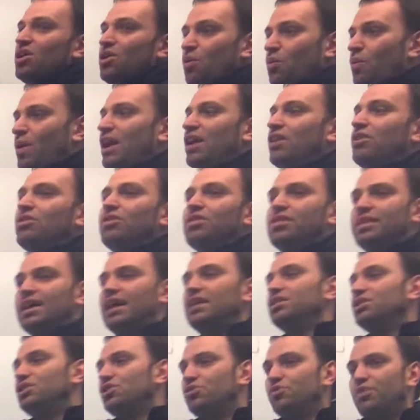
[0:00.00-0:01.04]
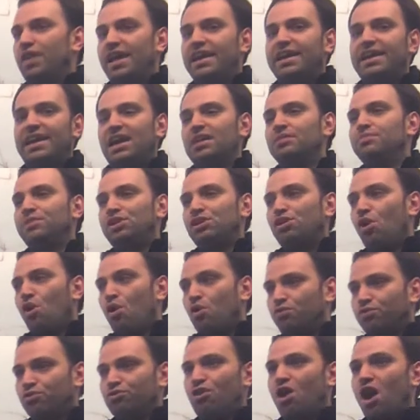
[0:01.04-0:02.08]
well, then you'll again be
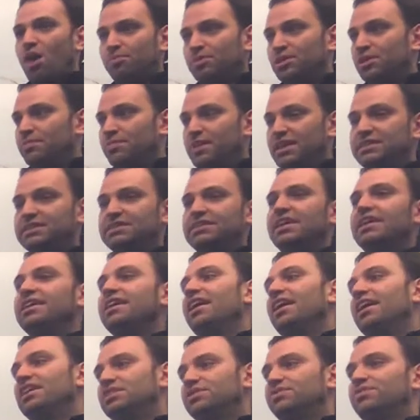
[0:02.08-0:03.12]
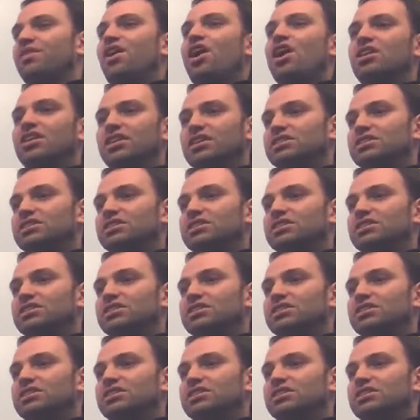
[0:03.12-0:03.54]
over-optimistic as far